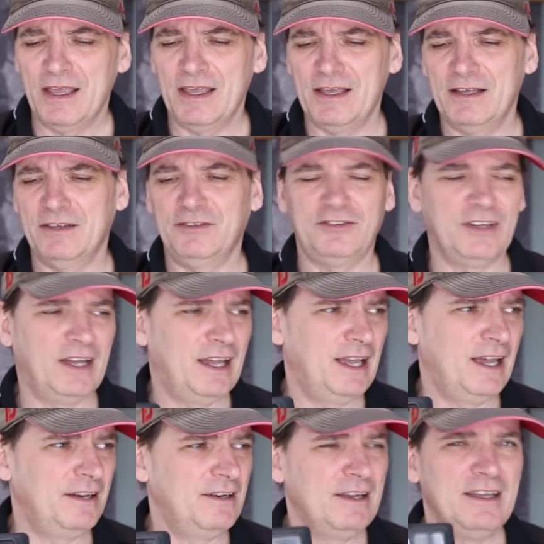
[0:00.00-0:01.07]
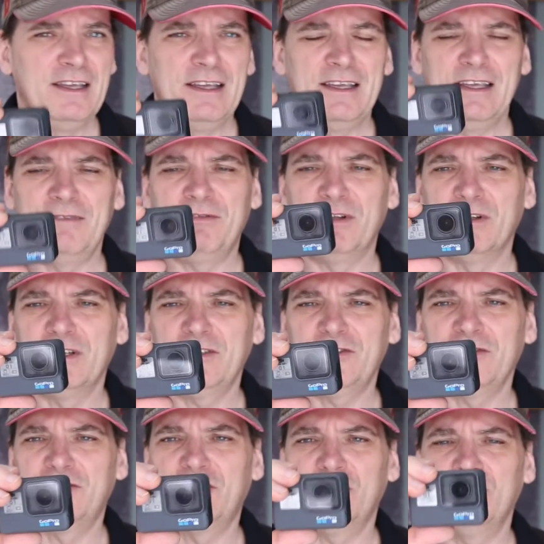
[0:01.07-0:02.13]
is that if you
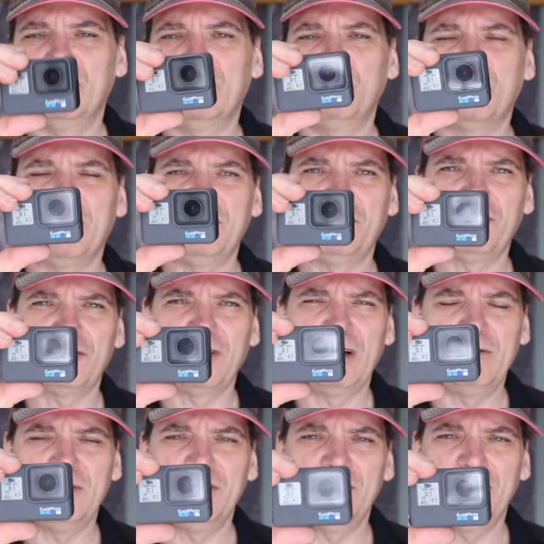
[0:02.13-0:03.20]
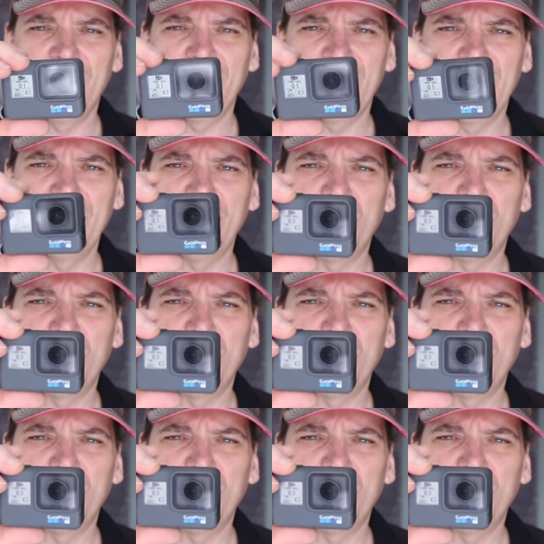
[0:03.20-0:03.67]
listen to it, when I start to